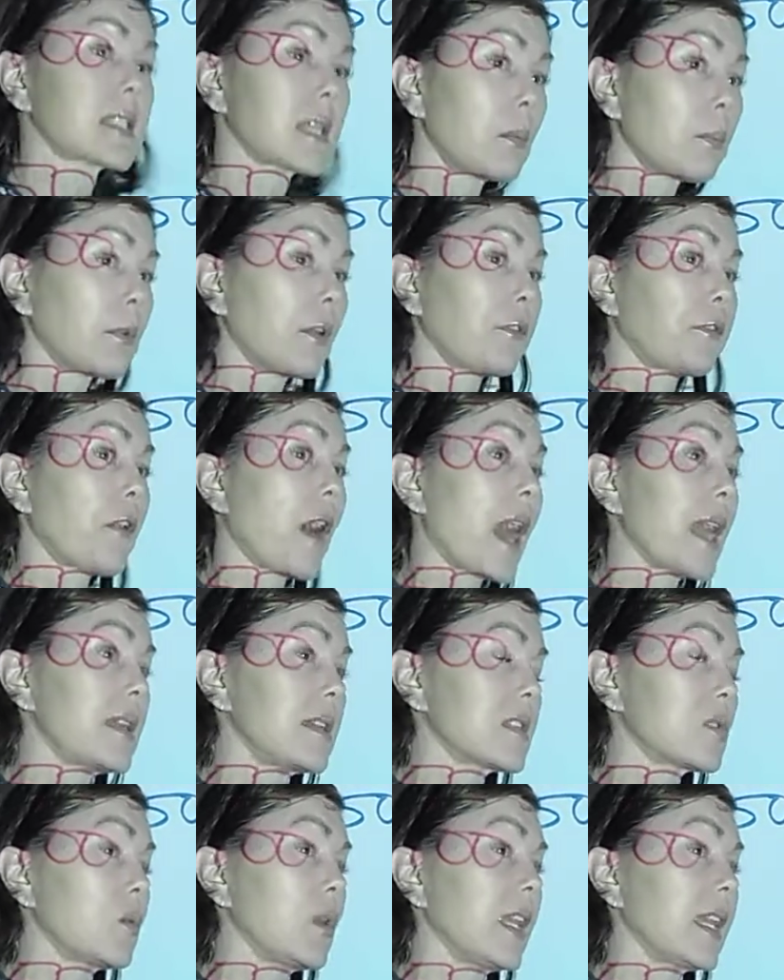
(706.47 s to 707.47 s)
simplified
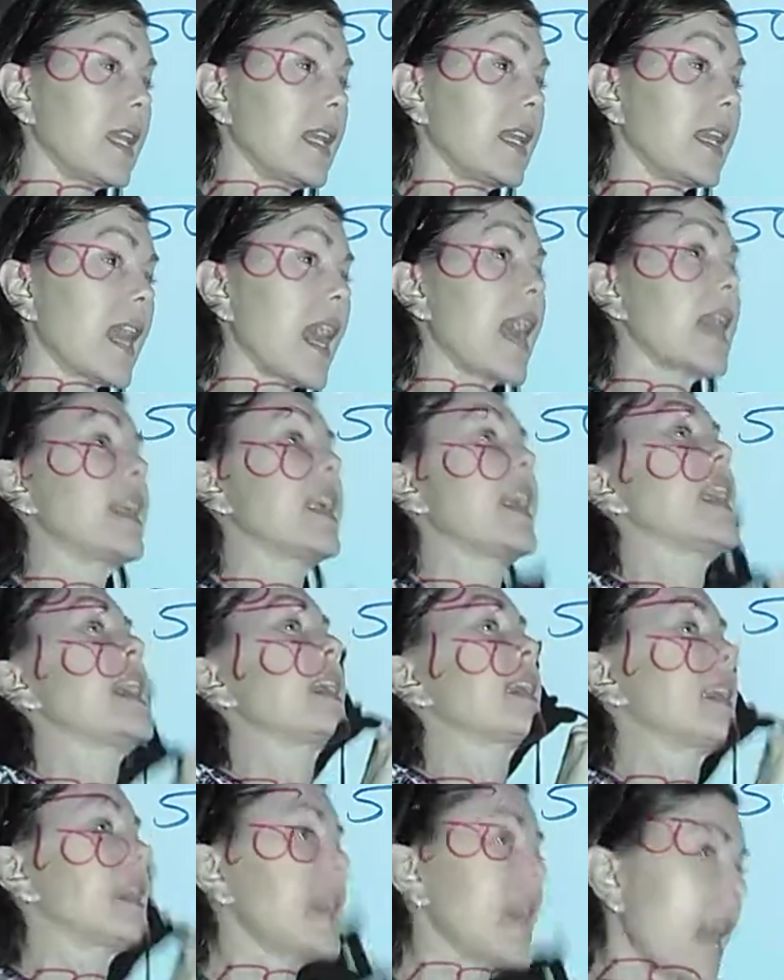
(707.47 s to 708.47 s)
as we can get?
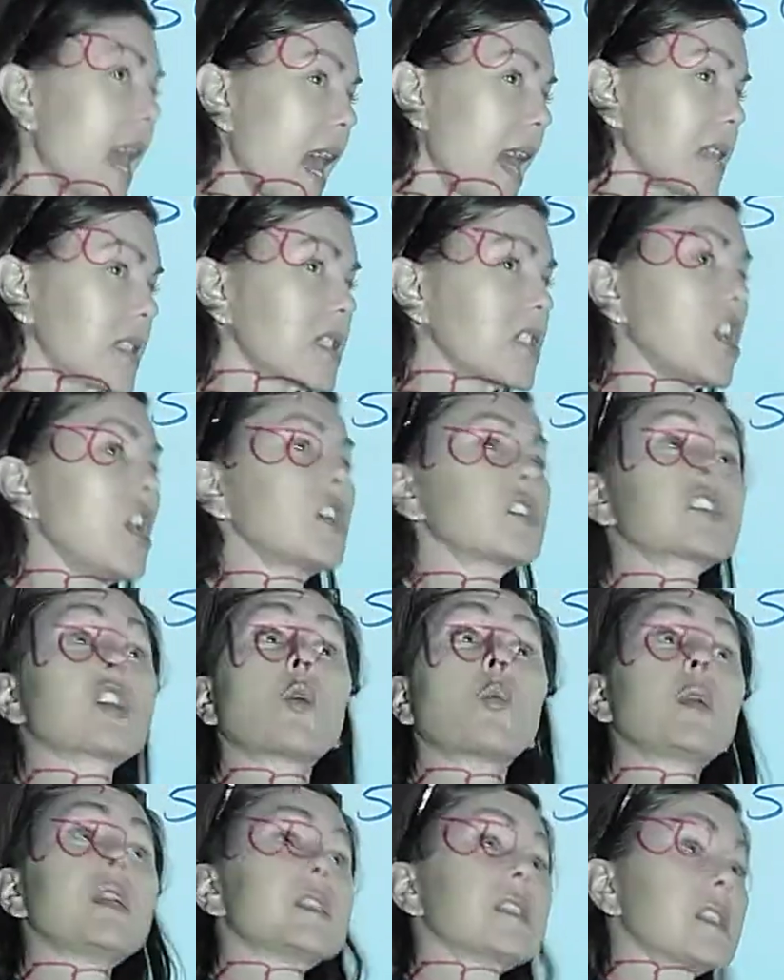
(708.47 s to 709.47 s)
Yes. So
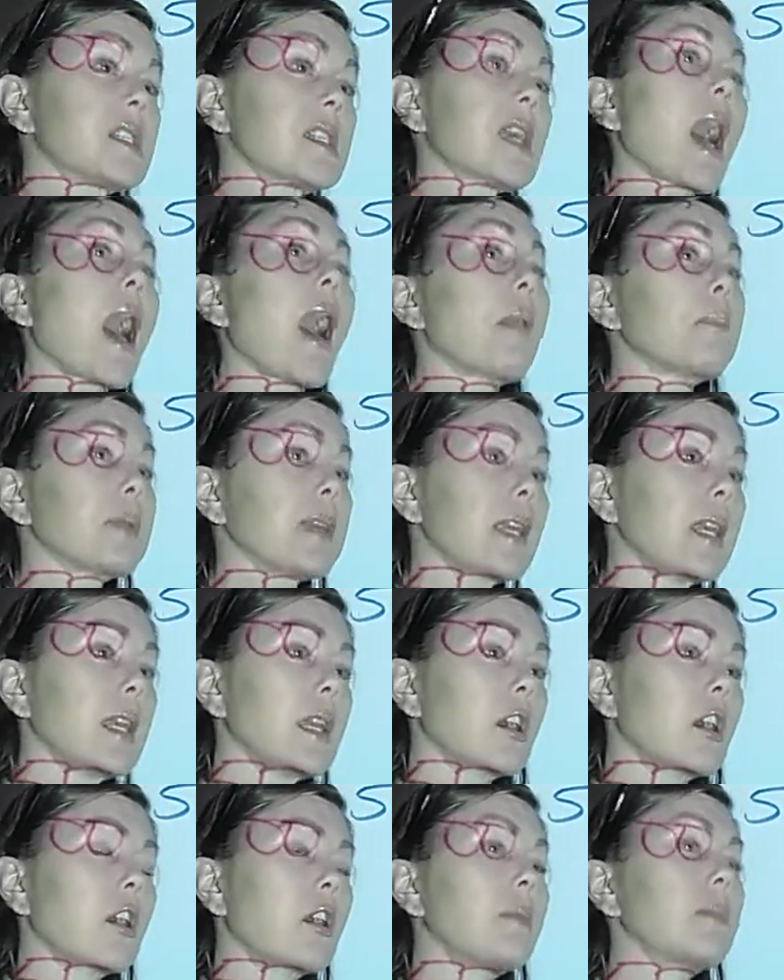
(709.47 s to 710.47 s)
we stop
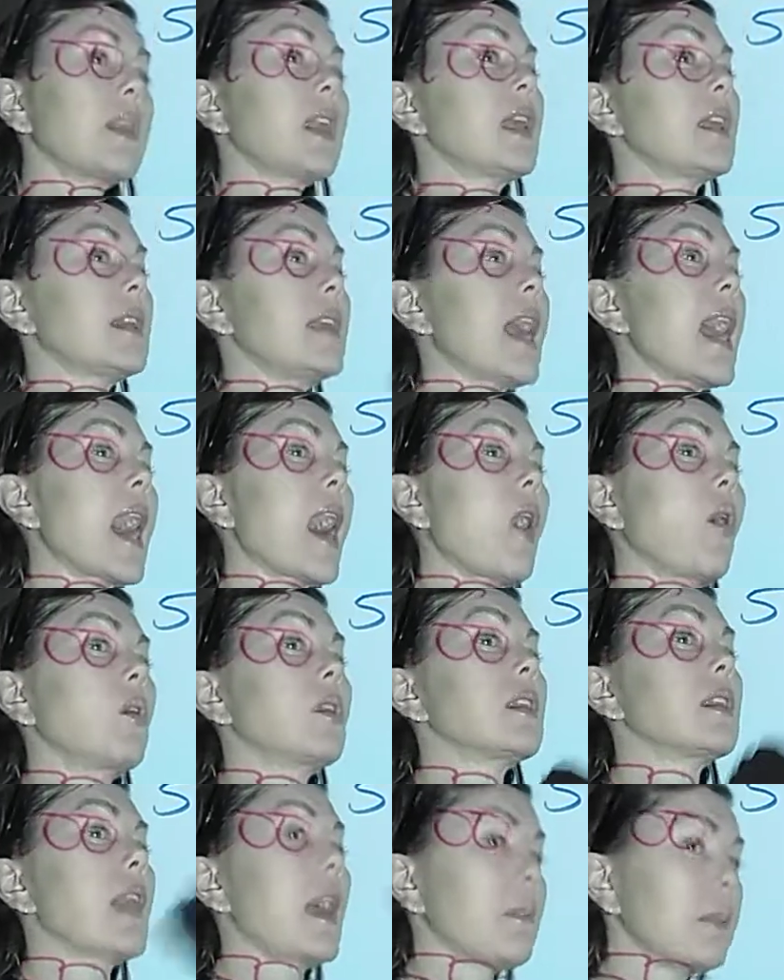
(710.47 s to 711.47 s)
here. Now,
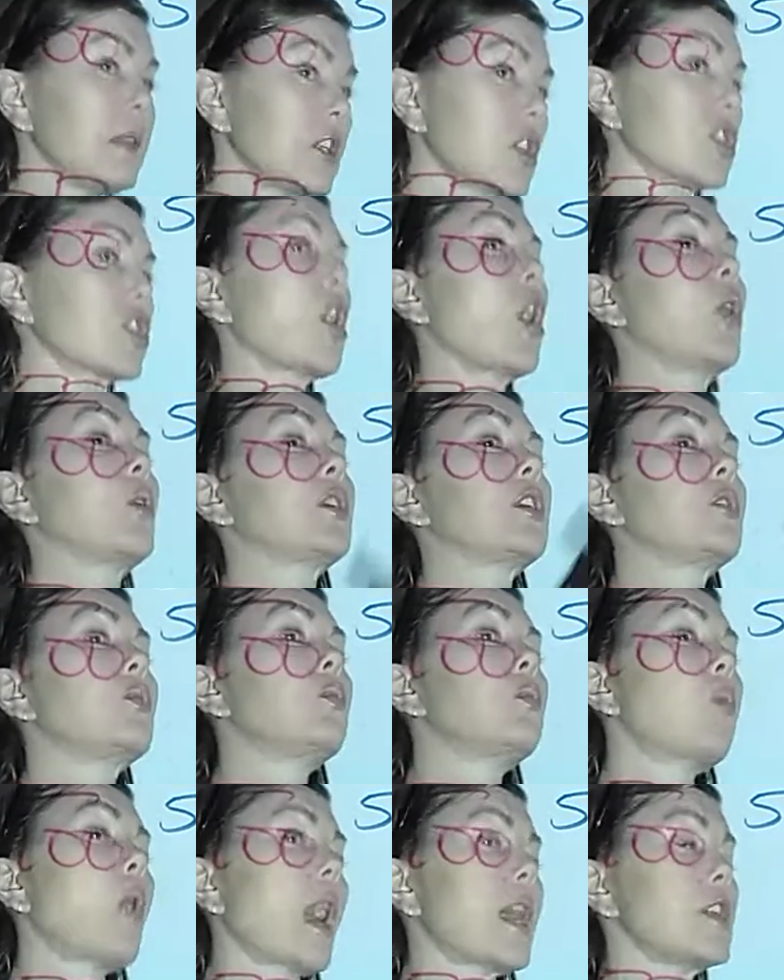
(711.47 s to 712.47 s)
let me show you
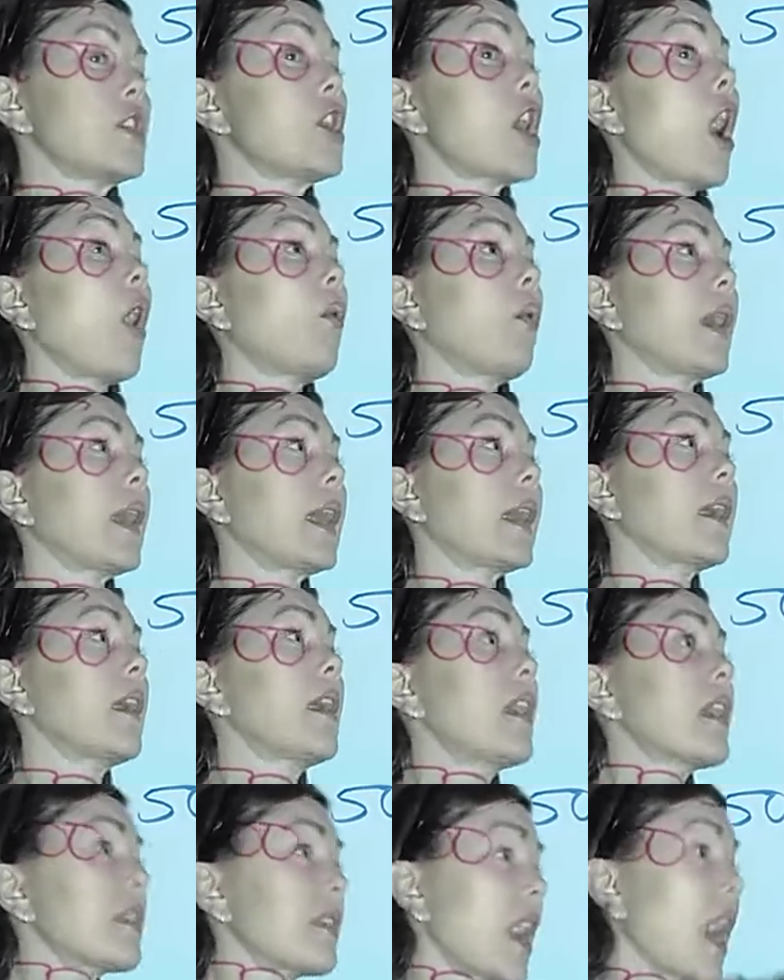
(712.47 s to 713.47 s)
what knowing
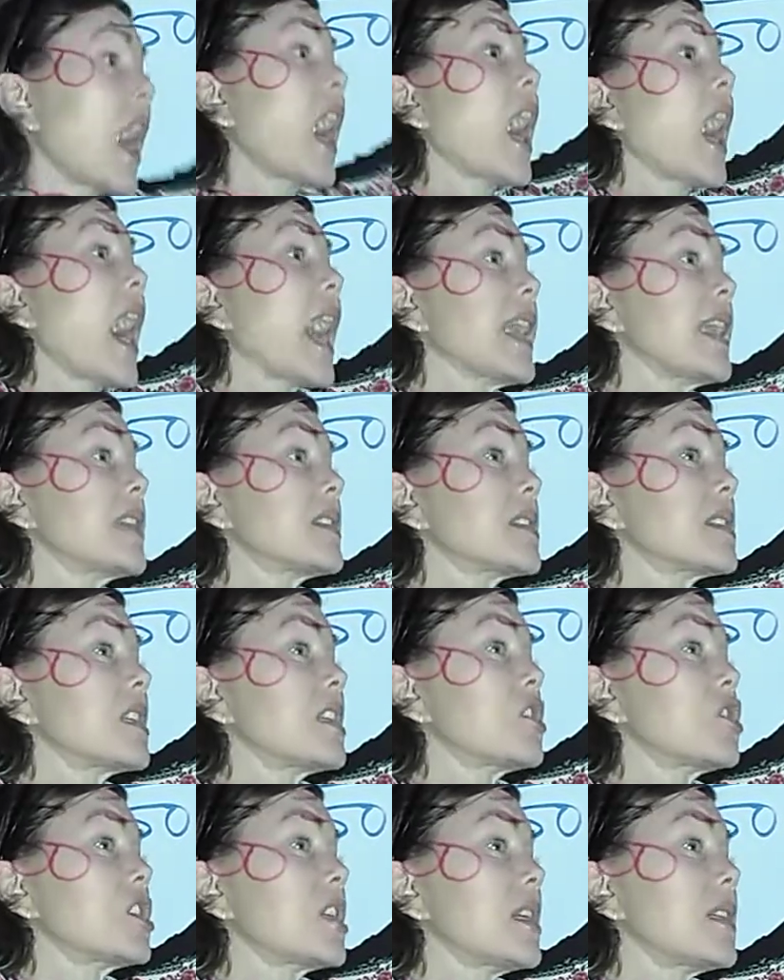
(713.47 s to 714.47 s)
the
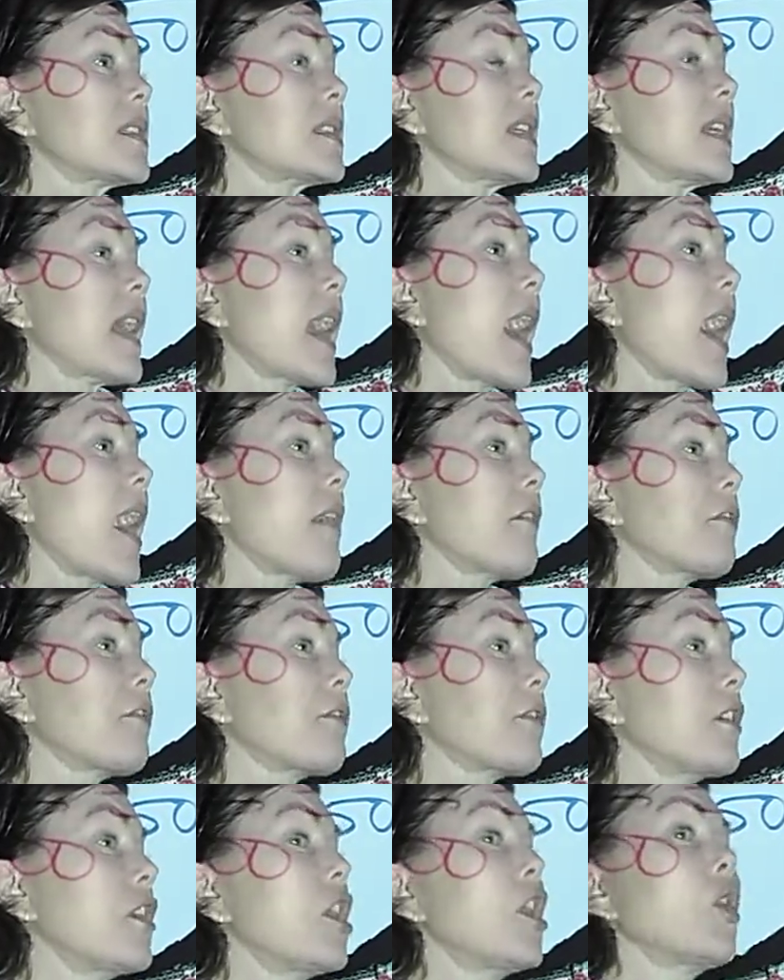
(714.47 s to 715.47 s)
highest GCF
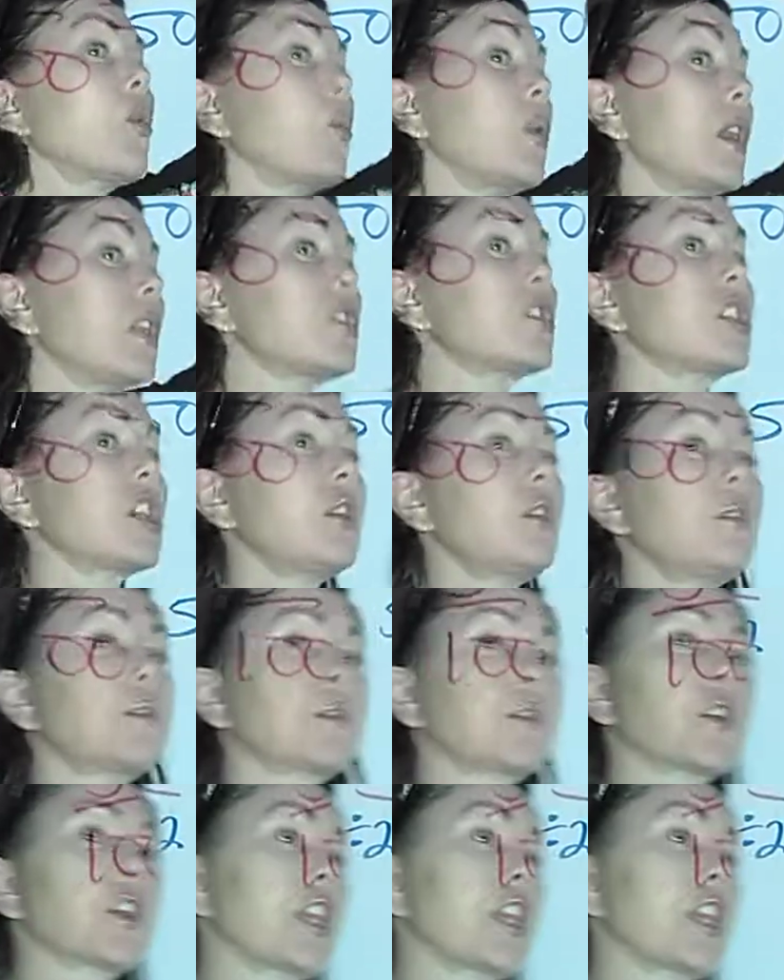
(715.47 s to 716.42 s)
will do for